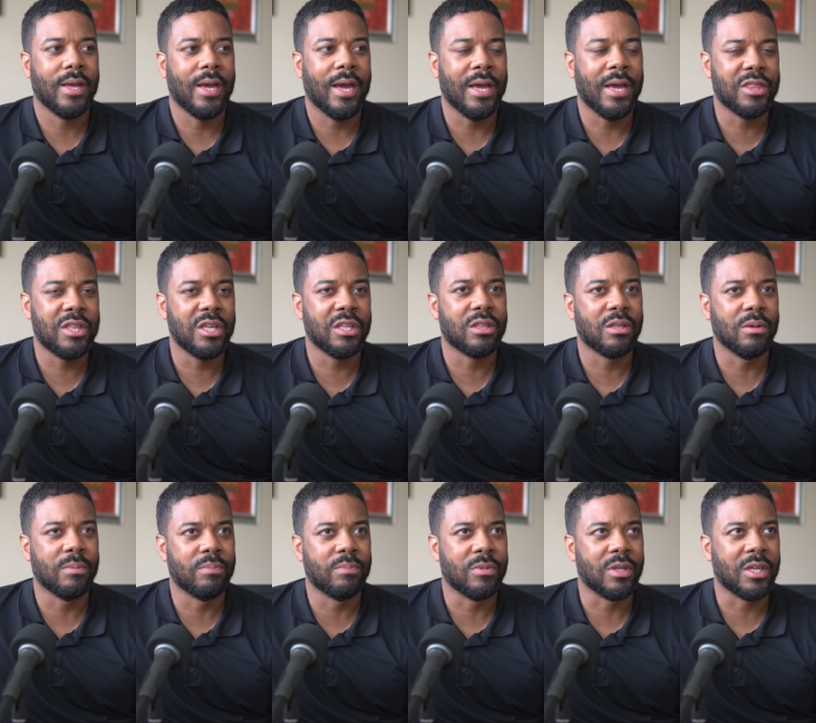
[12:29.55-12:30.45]
I think
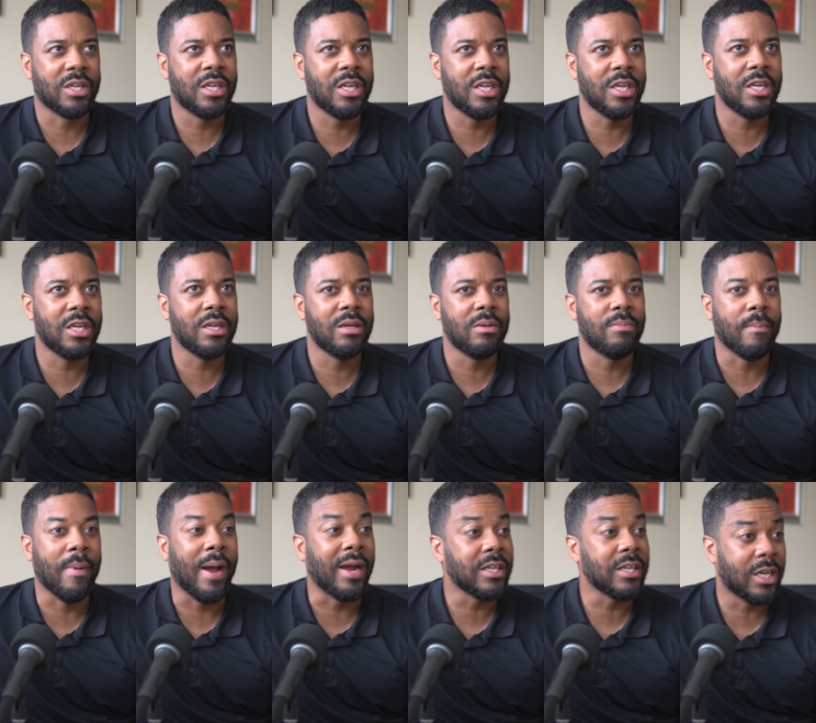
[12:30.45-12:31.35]

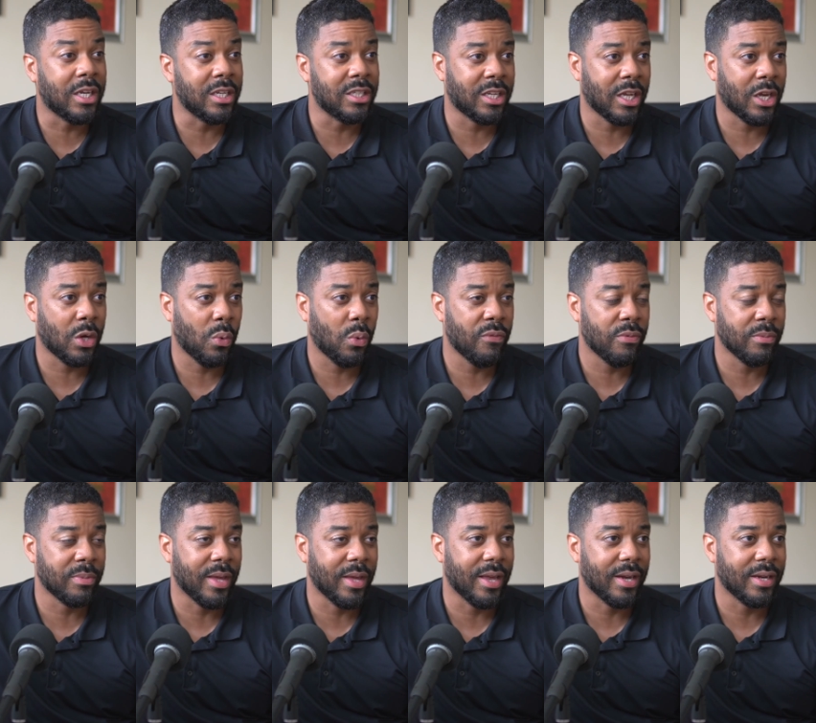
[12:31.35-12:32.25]
my key takeaway
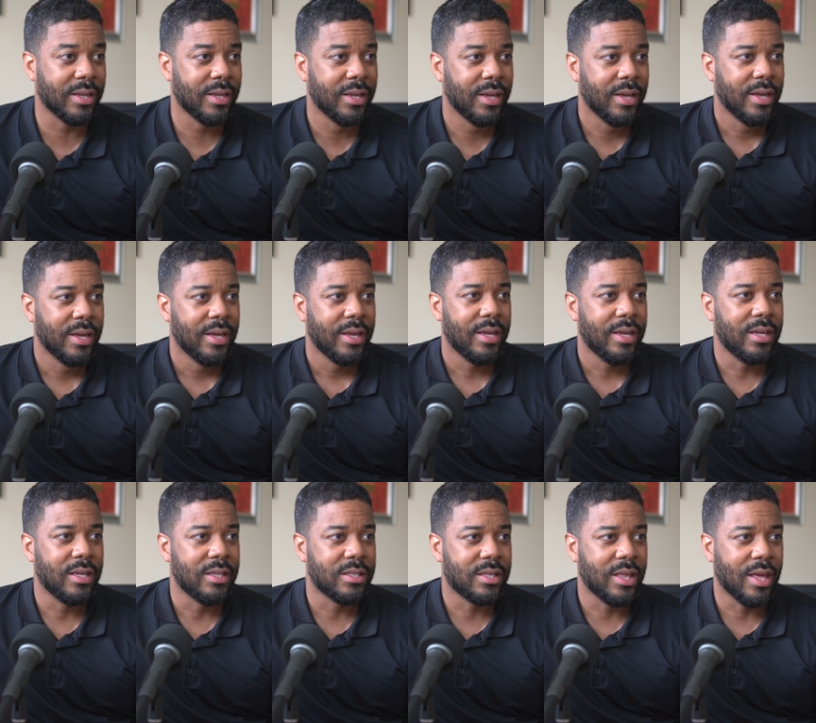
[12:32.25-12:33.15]
from that
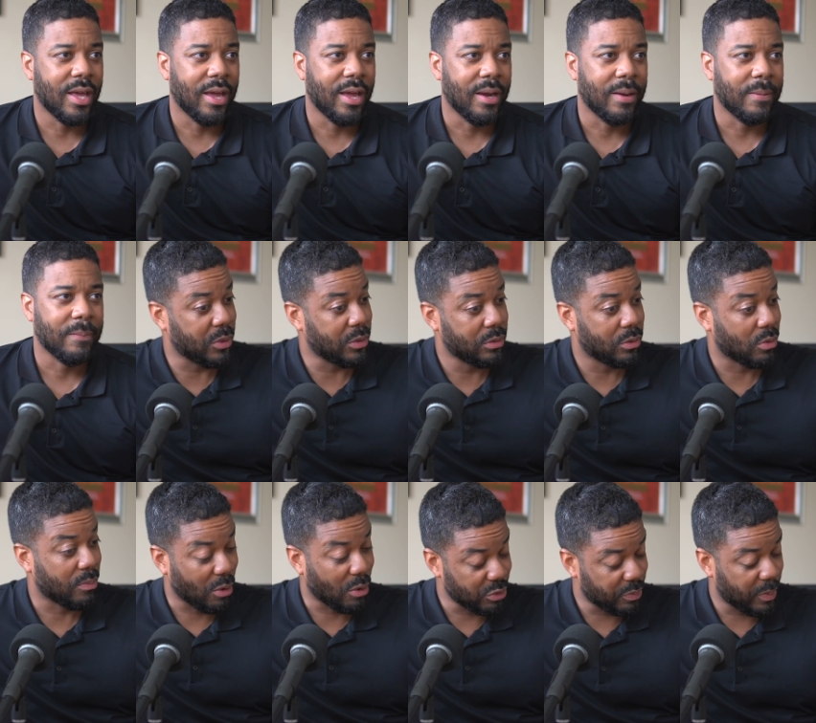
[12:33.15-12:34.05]
is that
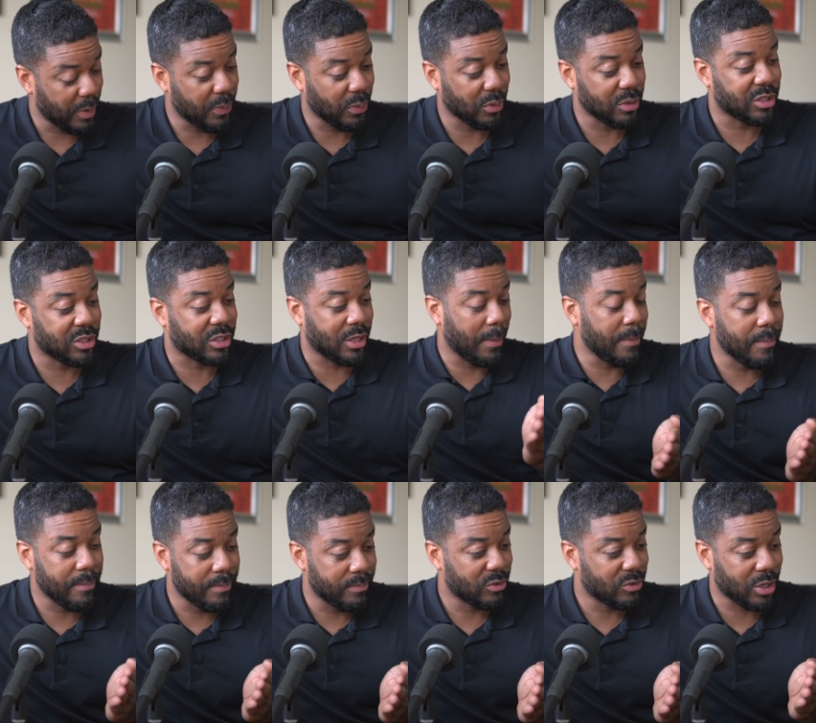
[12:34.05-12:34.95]
most people,
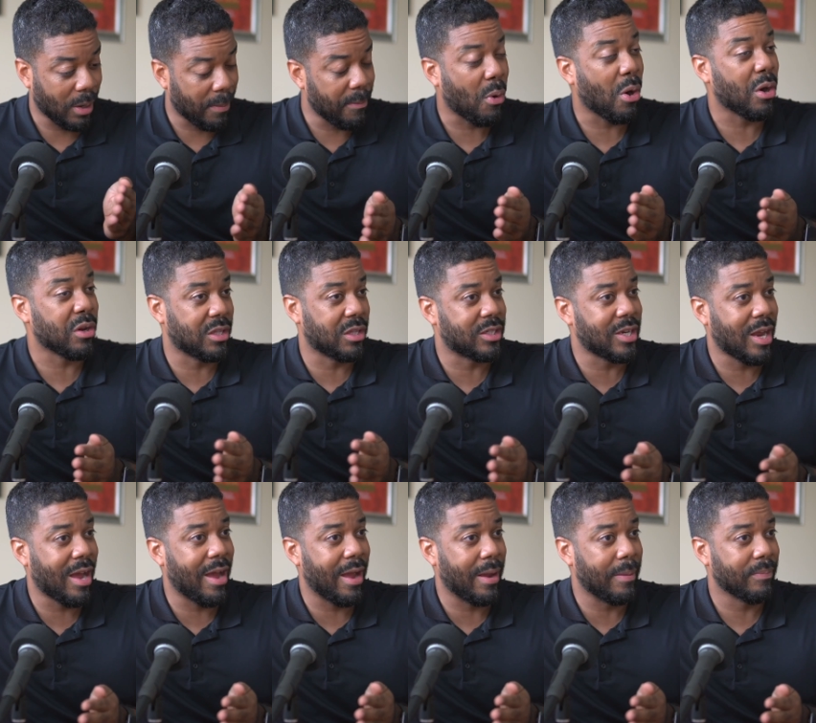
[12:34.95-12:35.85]
some part of the
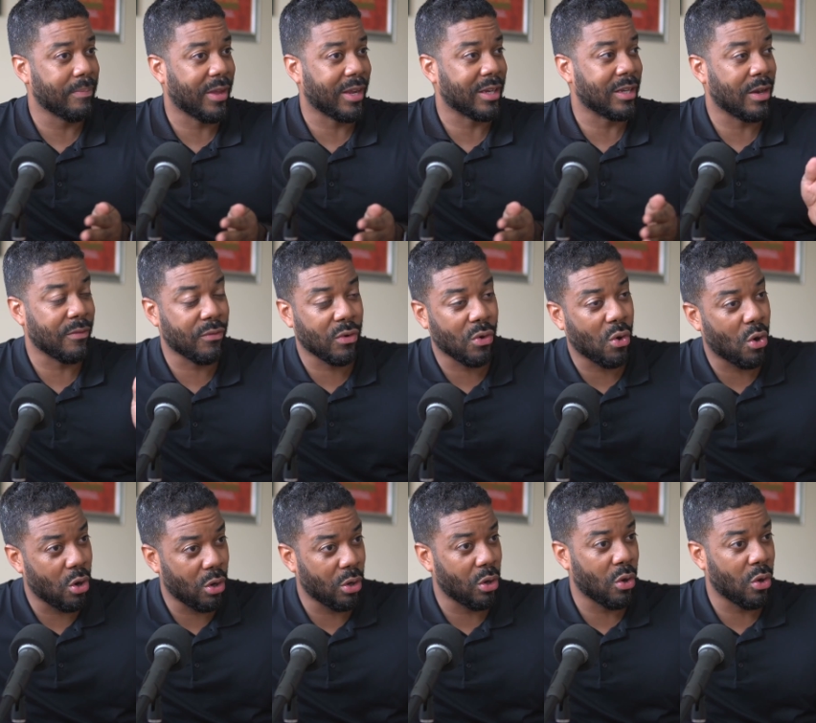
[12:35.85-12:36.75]
time, never
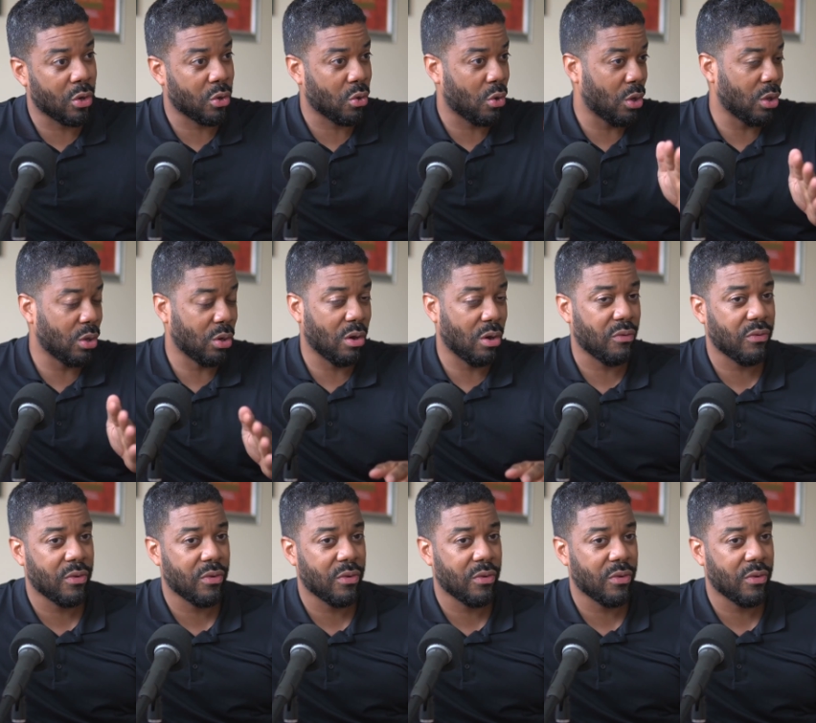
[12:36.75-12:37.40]
all on, all off,